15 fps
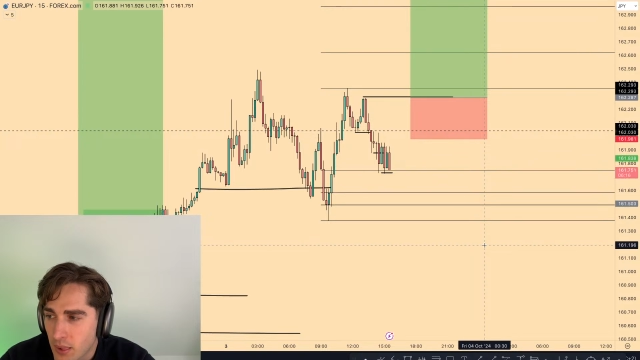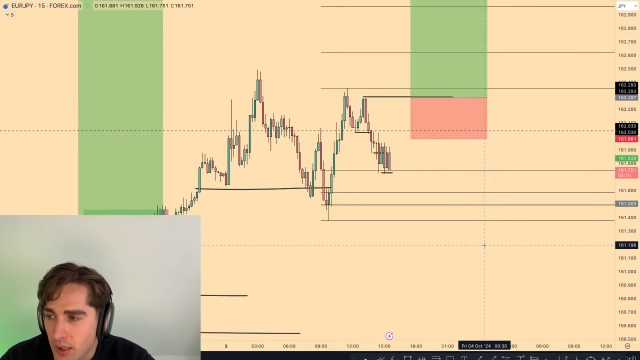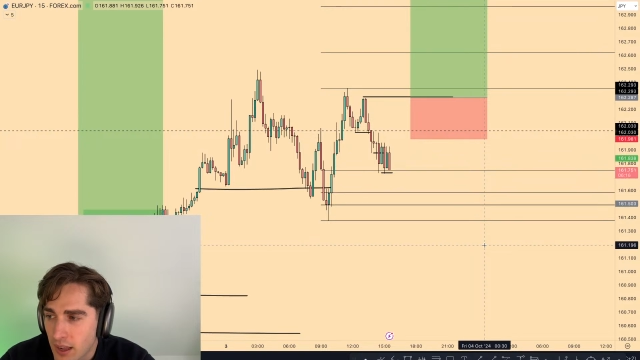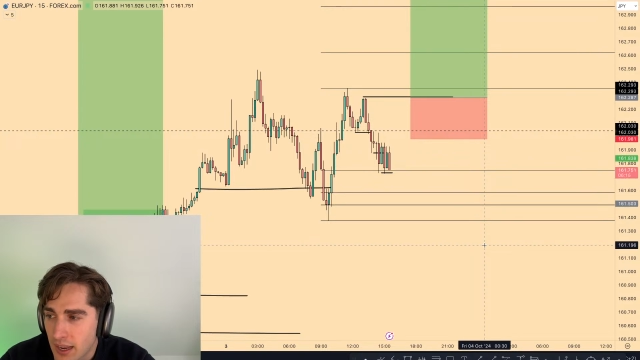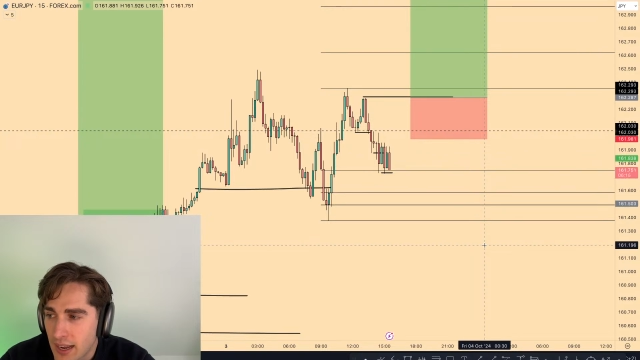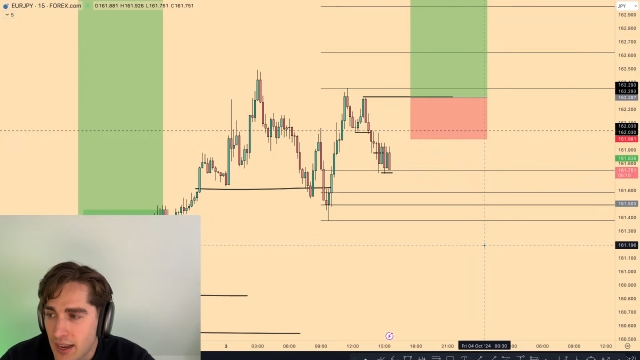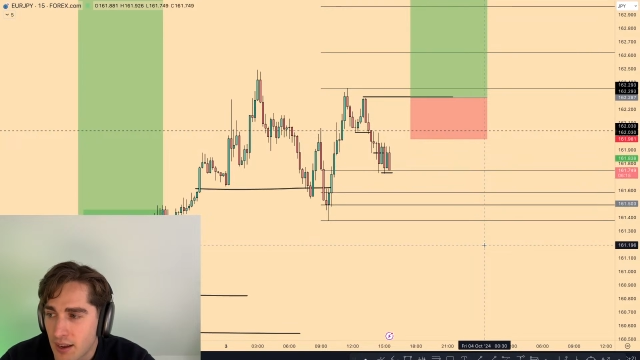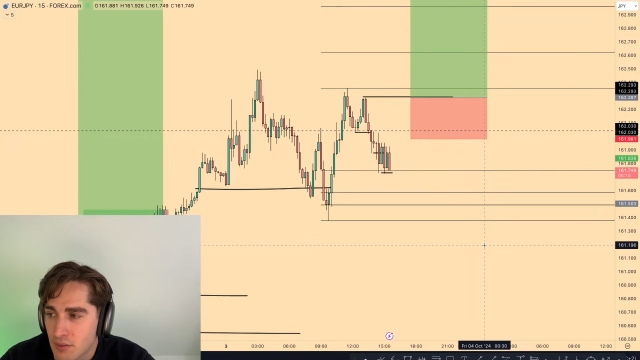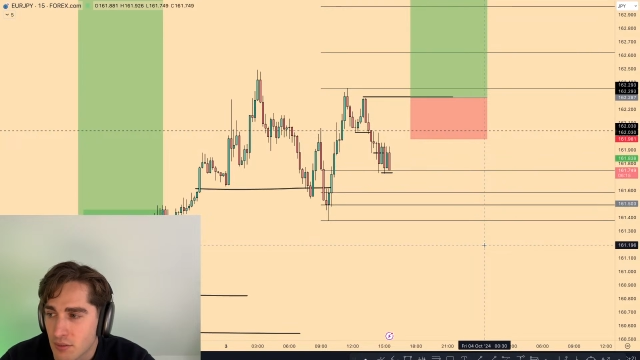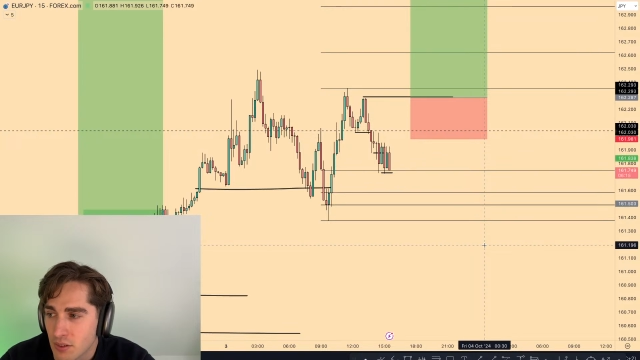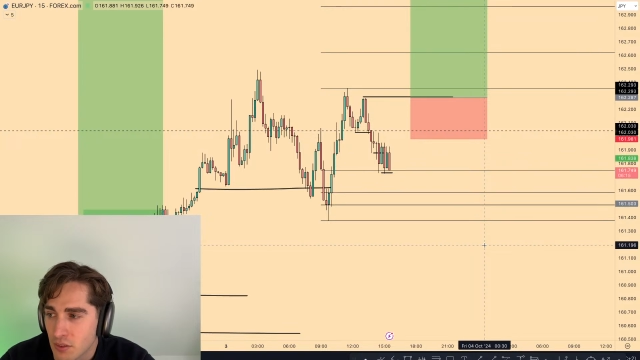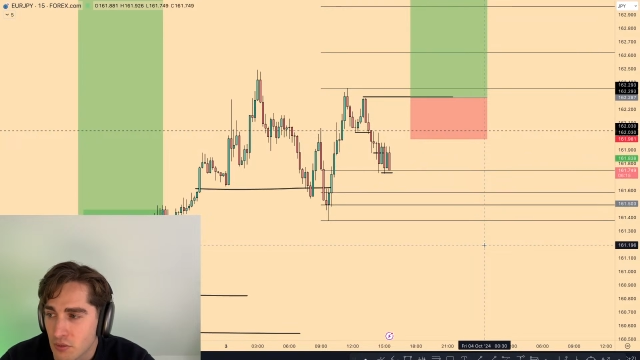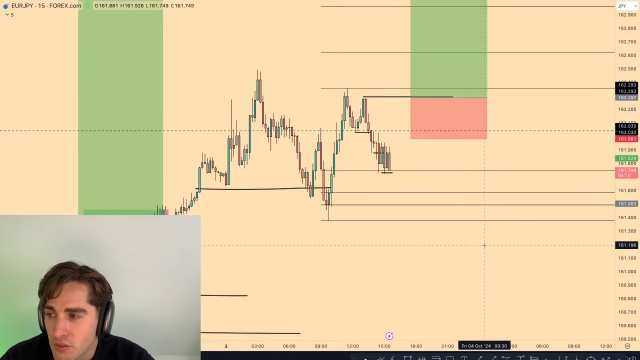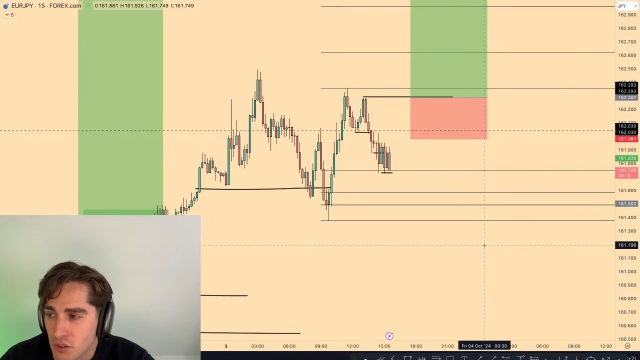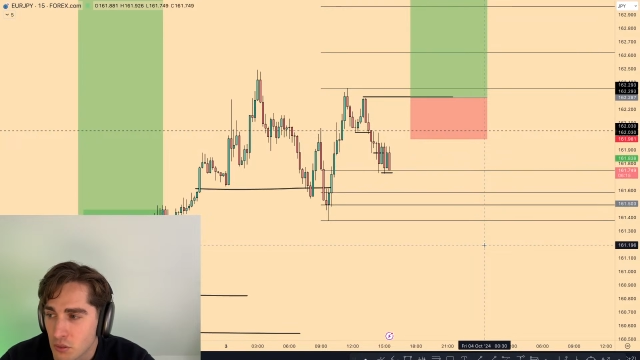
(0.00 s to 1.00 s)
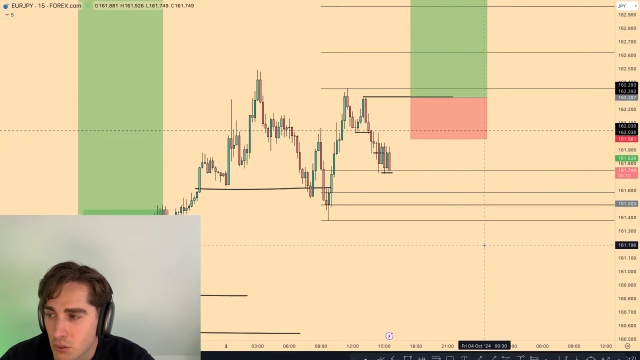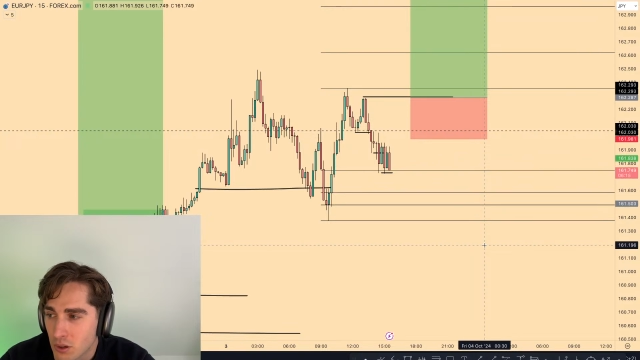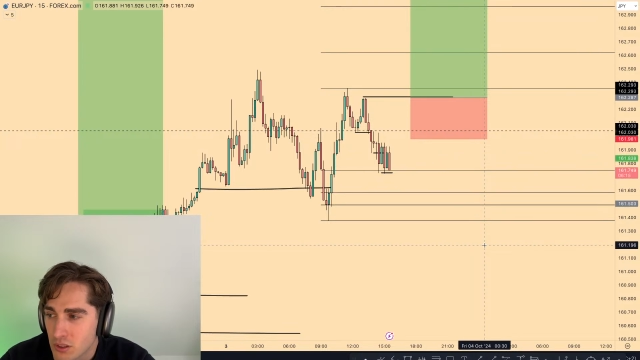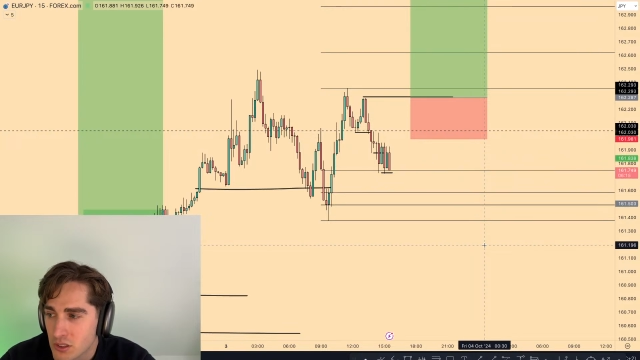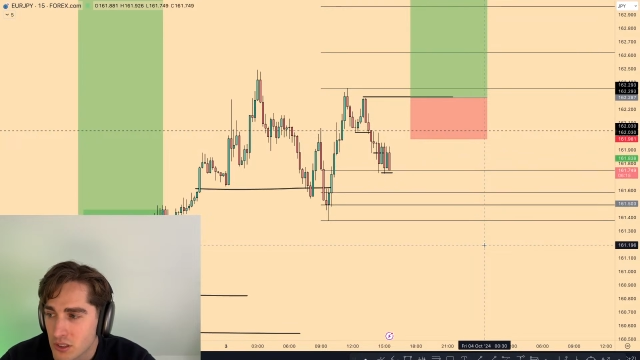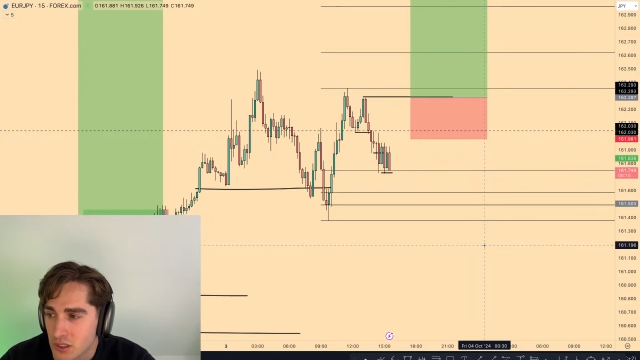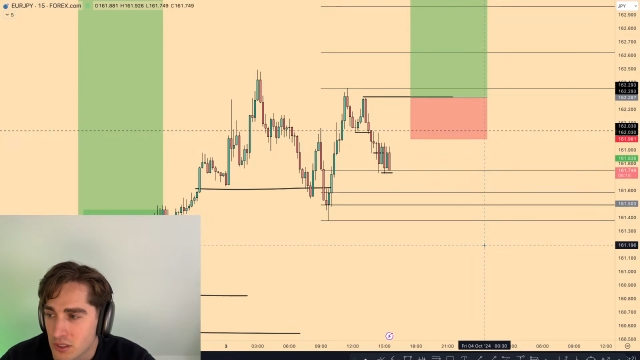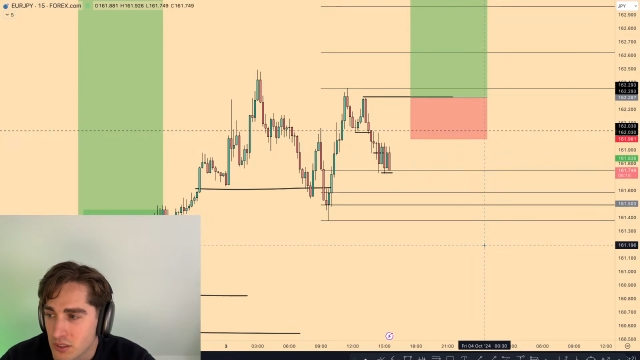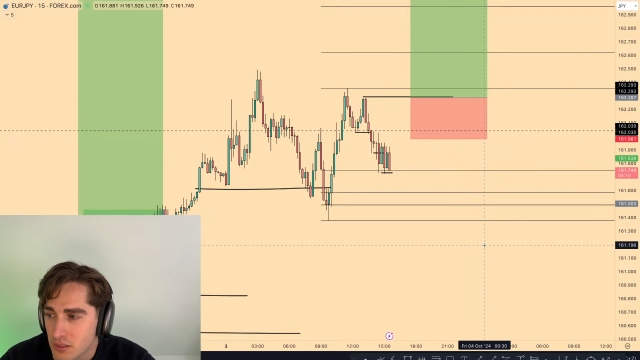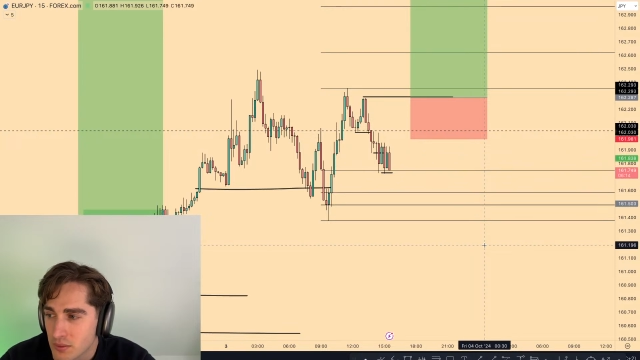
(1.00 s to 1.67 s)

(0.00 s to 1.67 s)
I have a few watches.